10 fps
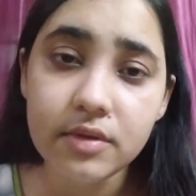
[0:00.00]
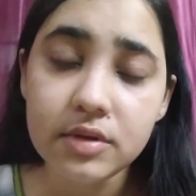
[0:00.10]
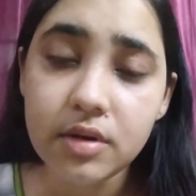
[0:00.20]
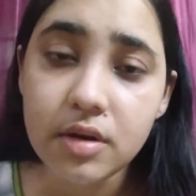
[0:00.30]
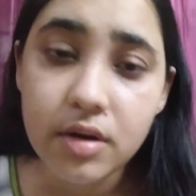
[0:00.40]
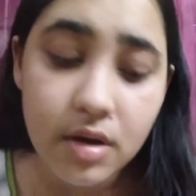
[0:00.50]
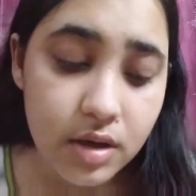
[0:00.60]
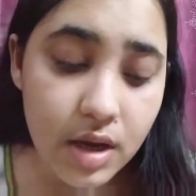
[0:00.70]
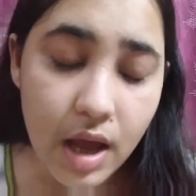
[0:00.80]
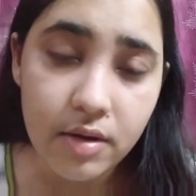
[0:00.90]
so
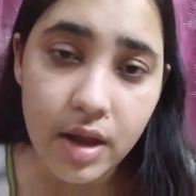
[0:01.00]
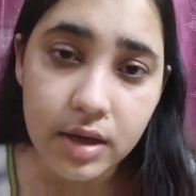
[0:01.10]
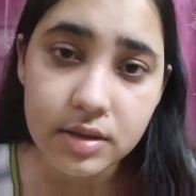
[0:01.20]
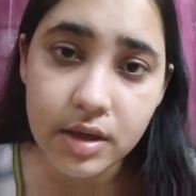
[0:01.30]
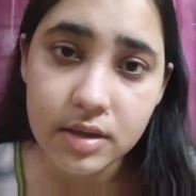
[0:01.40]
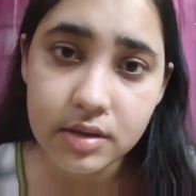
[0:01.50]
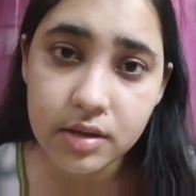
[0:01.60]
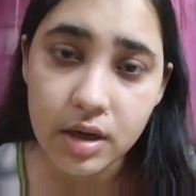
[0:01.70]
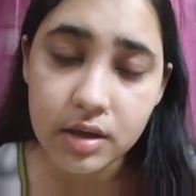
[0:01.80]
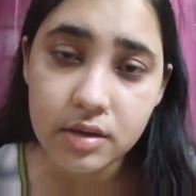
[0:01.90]
now let's
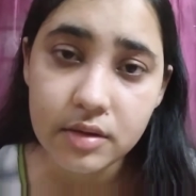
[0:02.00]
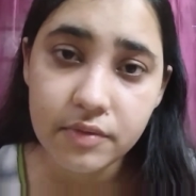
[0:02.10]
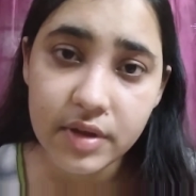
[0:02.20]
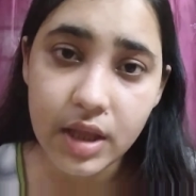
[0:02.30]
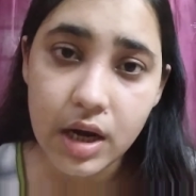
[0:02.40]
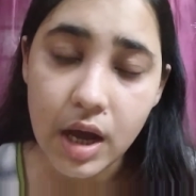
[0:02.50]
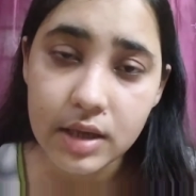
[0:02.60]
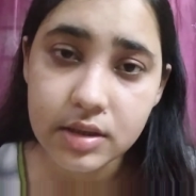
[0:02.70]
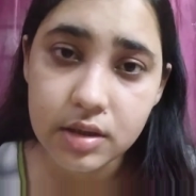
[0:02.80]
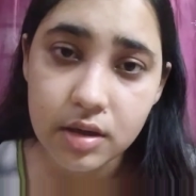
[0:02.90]
conclude with the
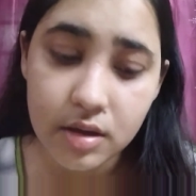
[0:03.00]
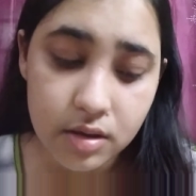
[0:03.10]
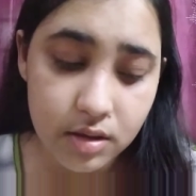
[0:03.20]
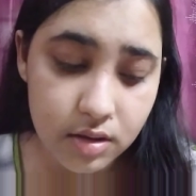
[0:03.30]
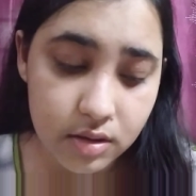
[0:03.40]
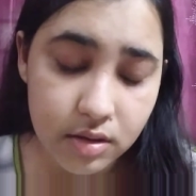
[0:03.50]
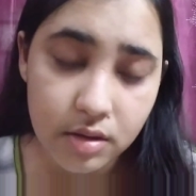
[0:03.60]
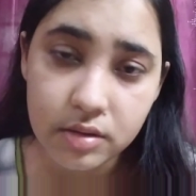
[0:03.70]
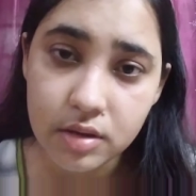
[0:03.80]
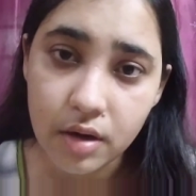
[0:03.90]
last
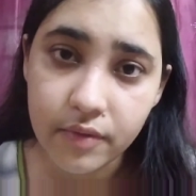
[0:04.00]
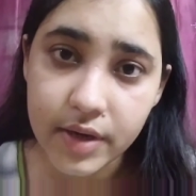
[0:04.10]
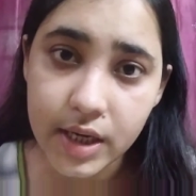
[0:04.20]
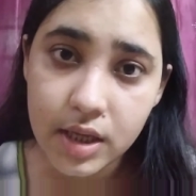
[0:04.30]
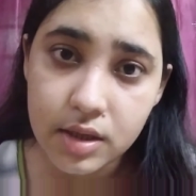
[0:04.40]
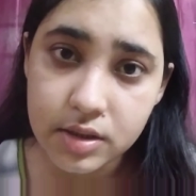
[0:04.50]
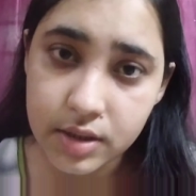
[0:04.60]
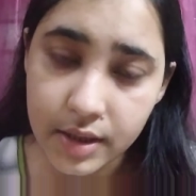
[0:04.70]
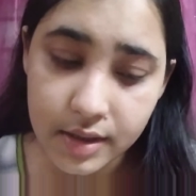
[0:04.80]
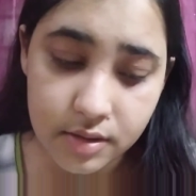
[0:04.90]
course of our
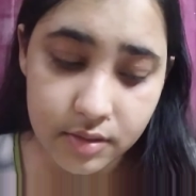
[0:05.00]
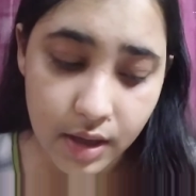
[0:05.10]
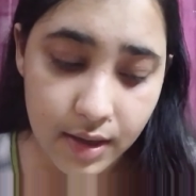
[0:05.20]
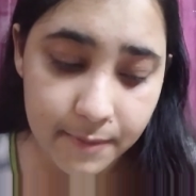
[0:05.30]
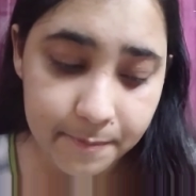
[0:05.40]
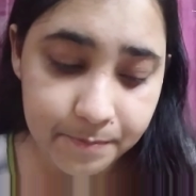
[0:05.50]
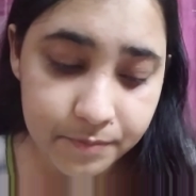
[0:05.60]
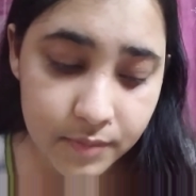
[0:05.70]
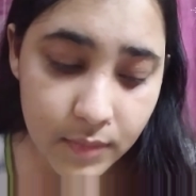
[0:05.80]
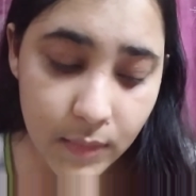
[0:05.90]
study today.
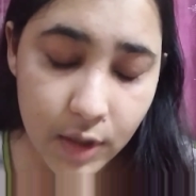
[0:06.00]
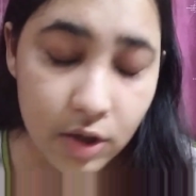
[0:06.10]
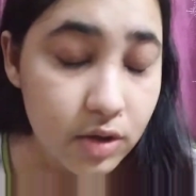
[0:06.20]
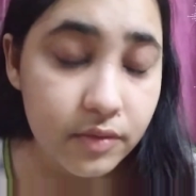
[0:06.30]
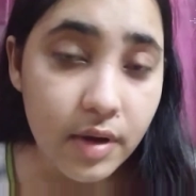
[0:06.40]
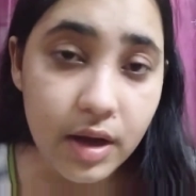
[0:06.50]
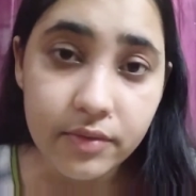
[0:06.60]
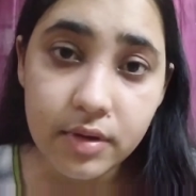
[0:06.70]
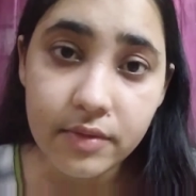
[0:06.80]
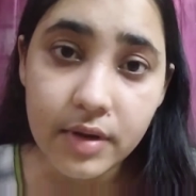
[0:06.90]
Where
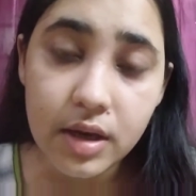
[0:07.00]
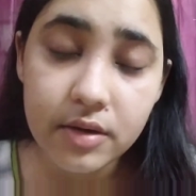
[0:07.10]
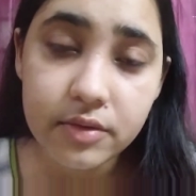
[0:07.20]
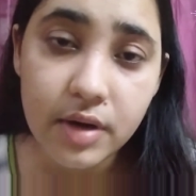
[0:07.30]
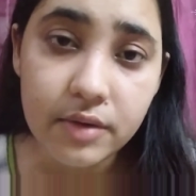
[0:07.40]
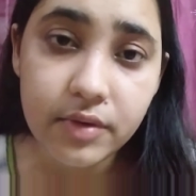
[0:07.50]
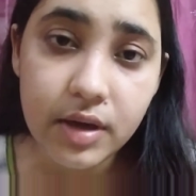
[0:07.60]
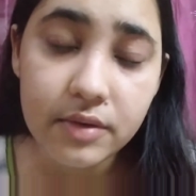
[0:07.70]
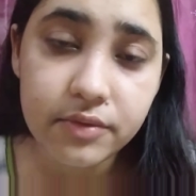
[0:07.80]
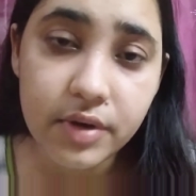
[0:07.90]
will we
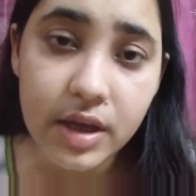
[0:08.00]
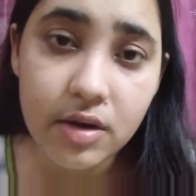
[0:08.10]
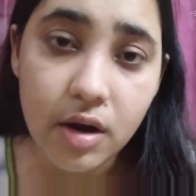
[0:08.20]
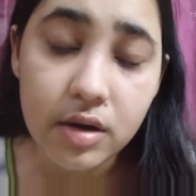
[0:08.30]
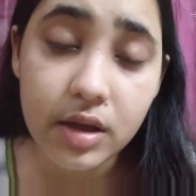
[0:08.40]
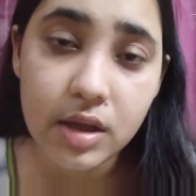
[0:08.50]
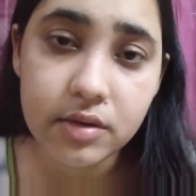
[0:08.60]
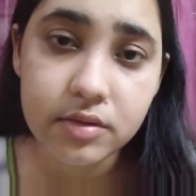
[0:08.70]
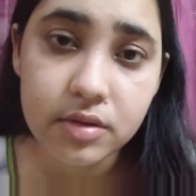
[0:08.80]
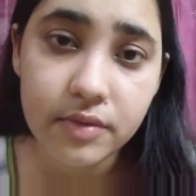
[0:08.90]
not
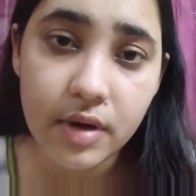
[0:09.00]
use